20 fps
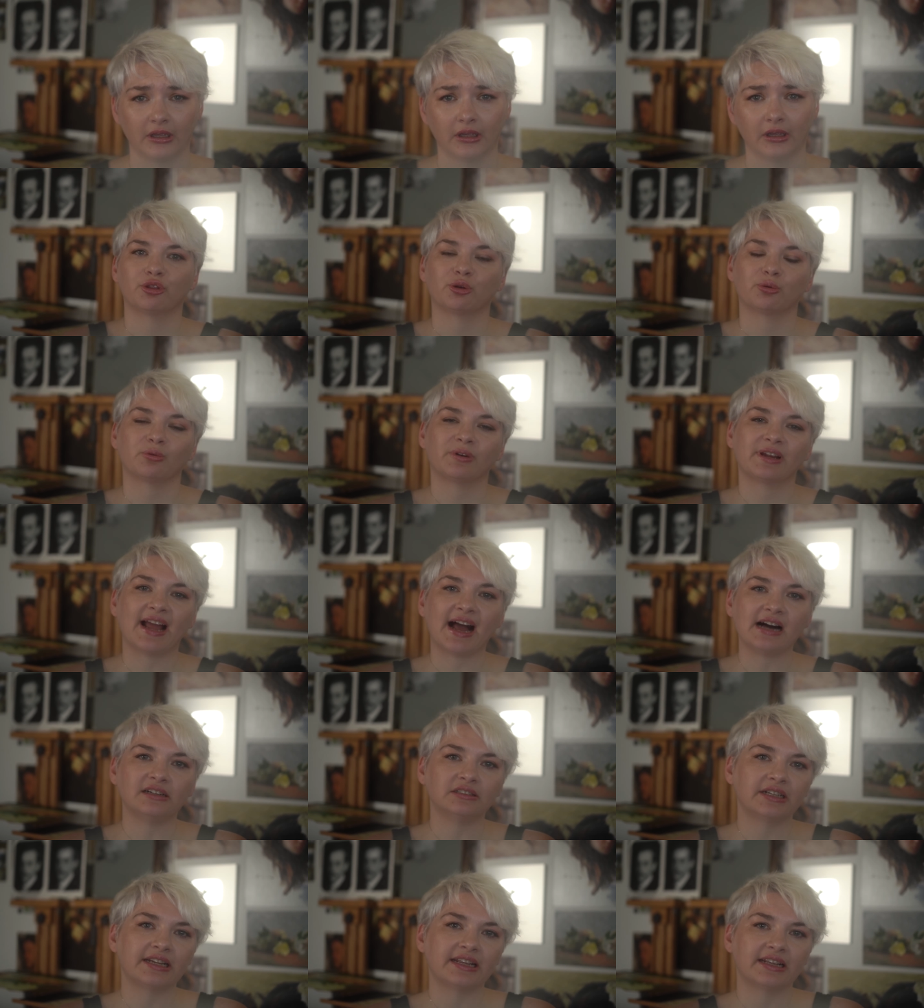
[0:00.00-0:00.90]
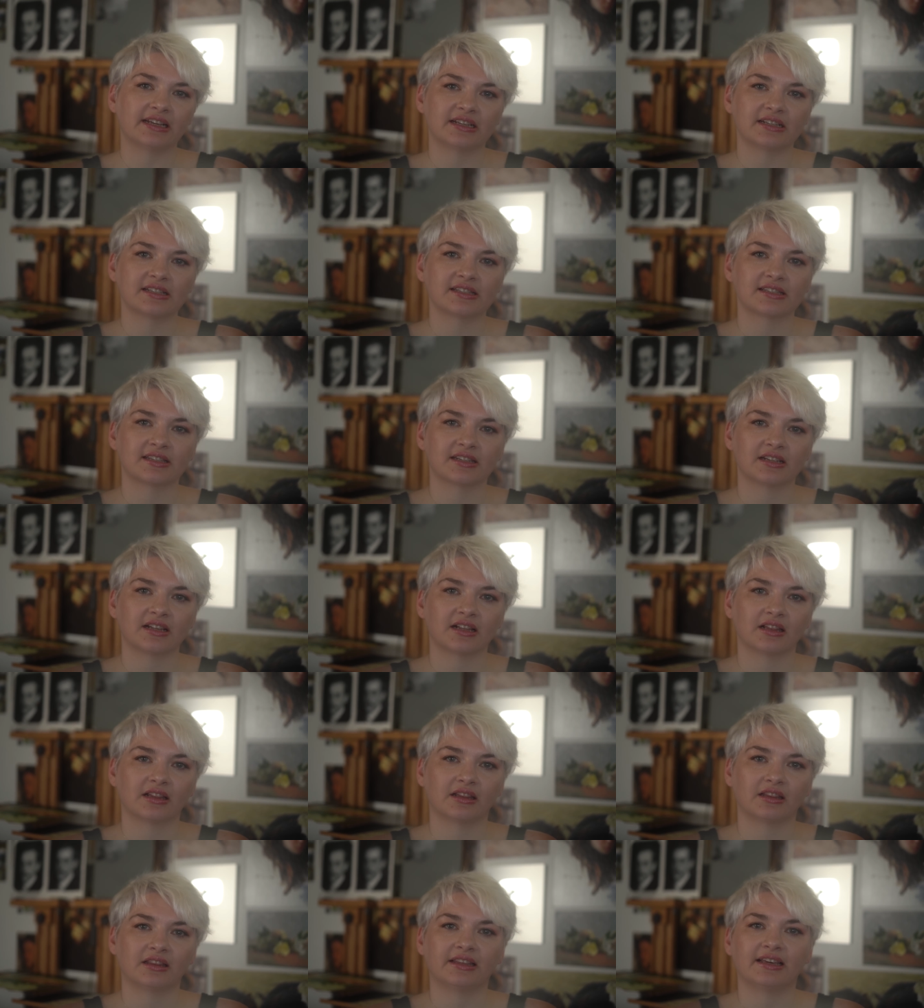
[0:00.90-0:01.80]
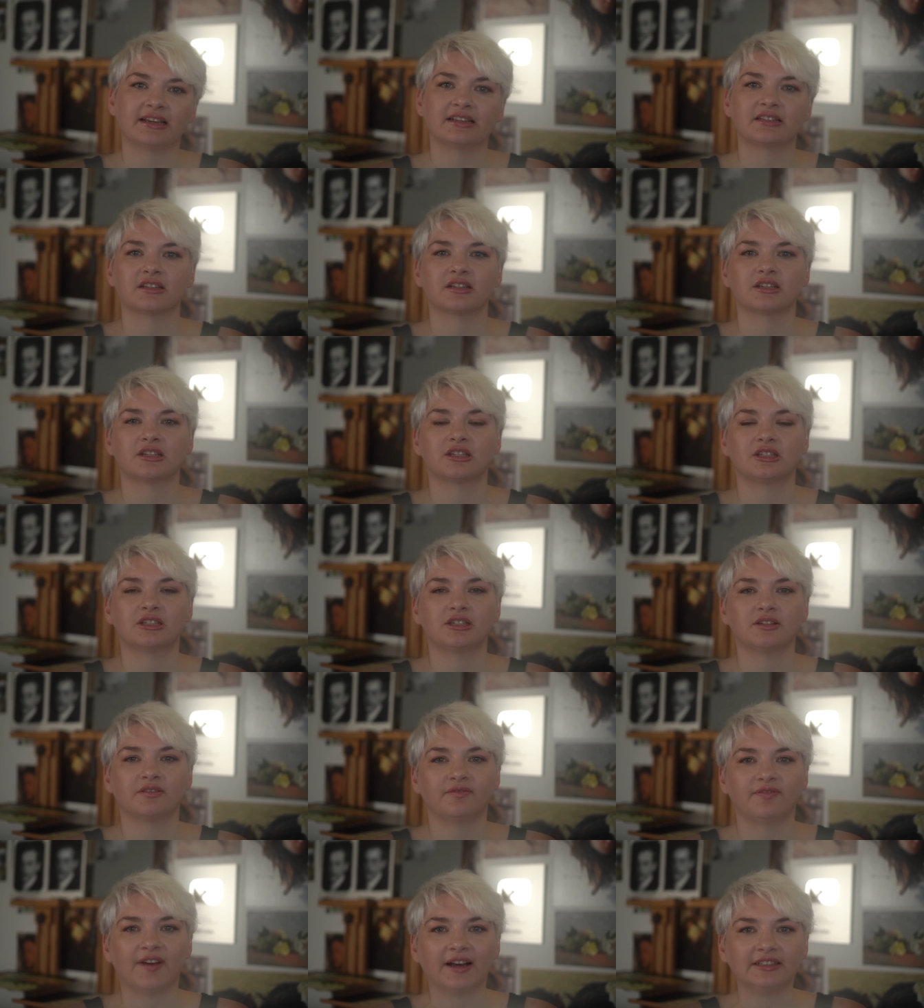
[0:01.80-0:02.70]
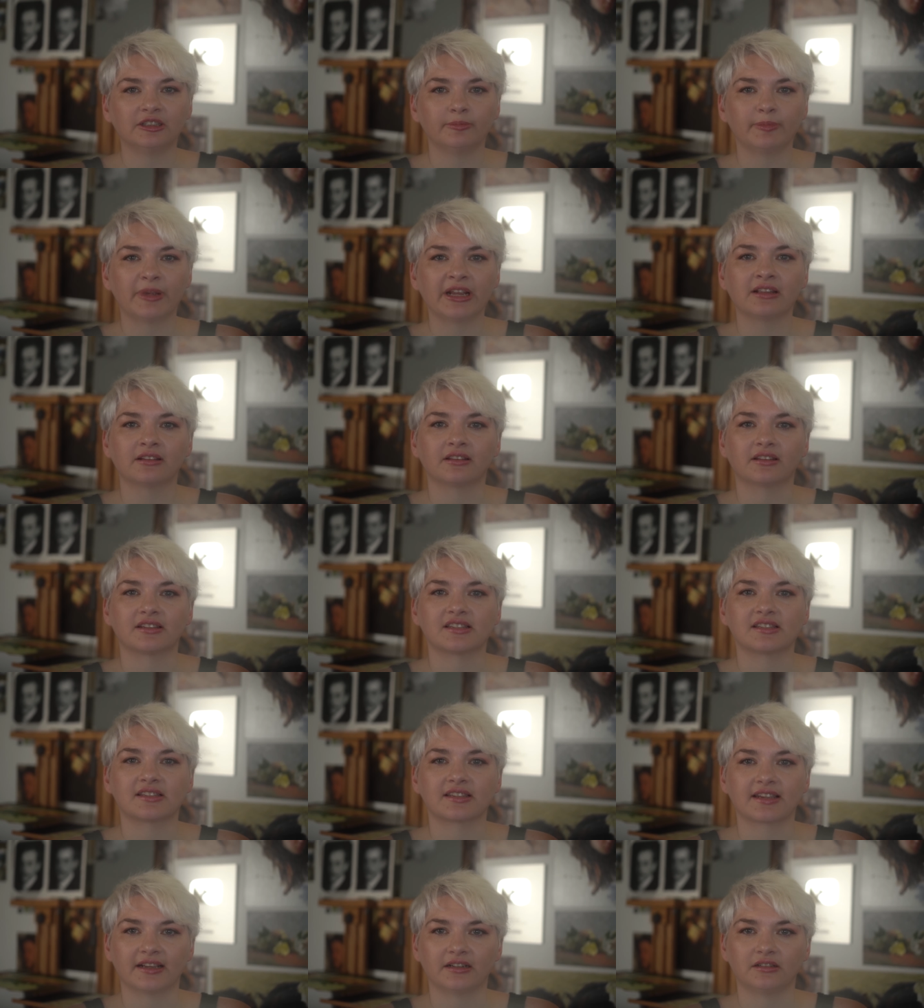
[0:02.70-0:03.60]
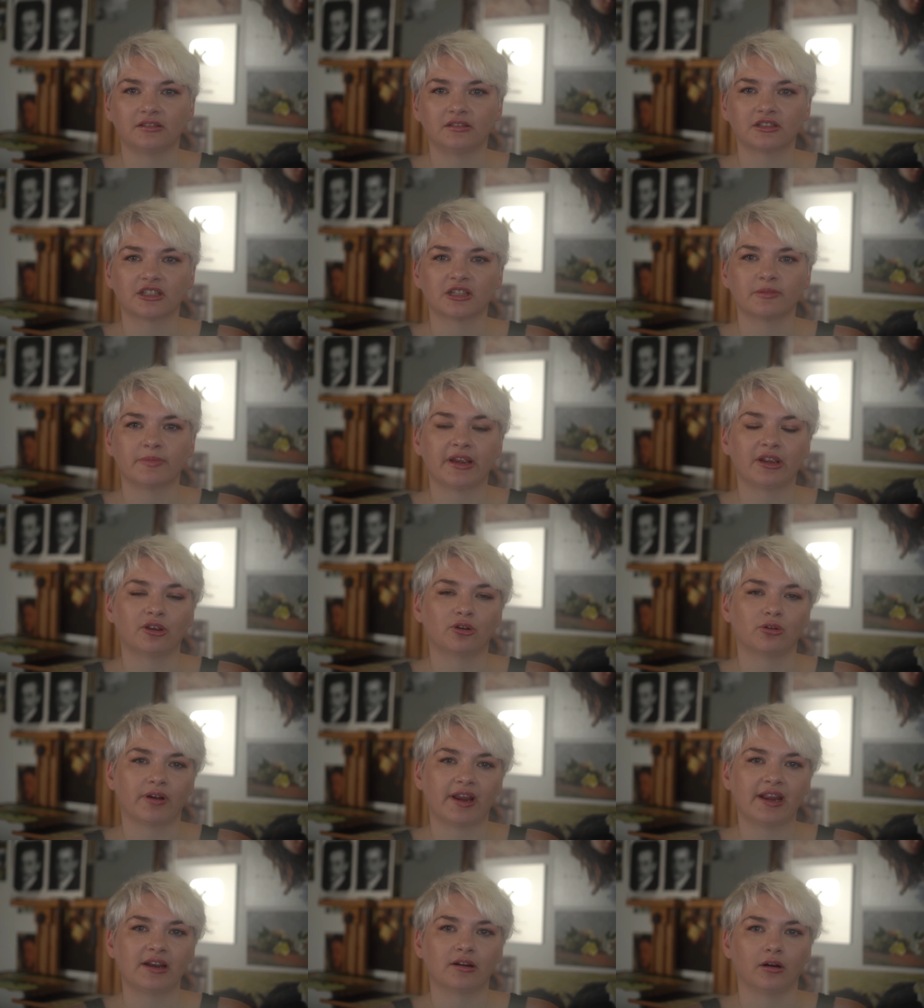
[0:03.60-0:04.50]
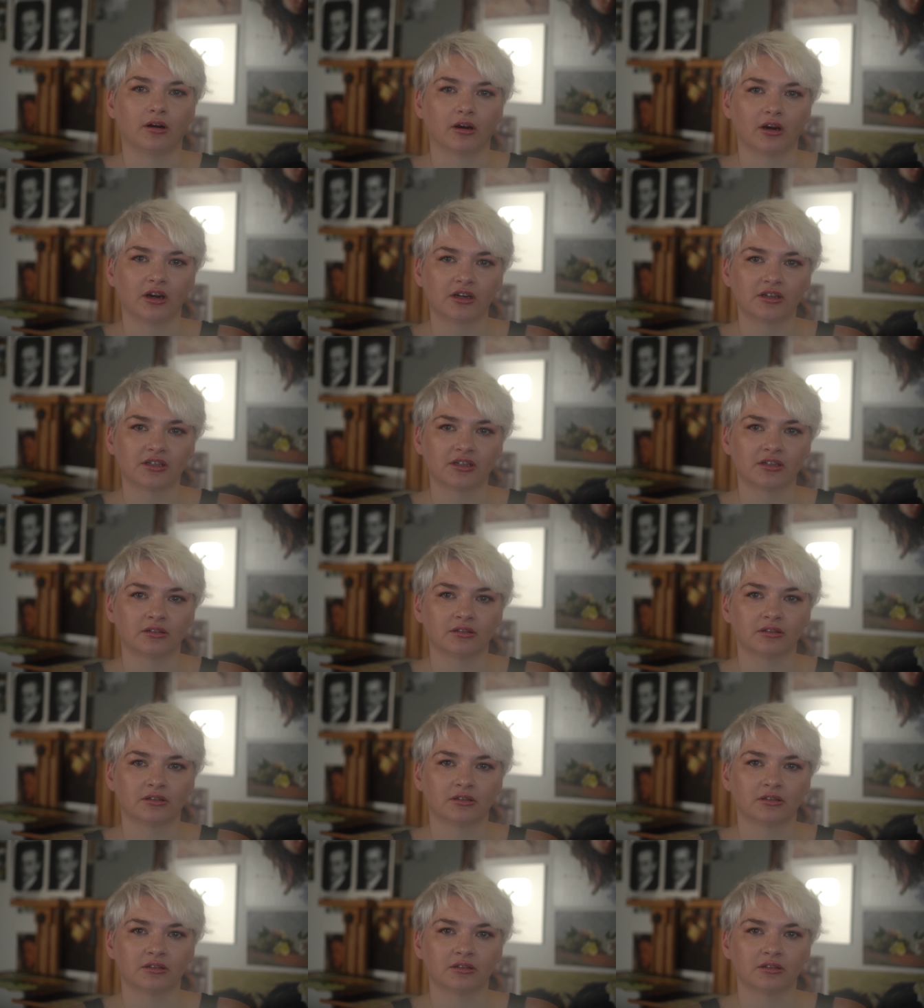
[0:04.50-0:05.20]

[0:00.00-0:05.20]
The reality is that developing the skill to make great art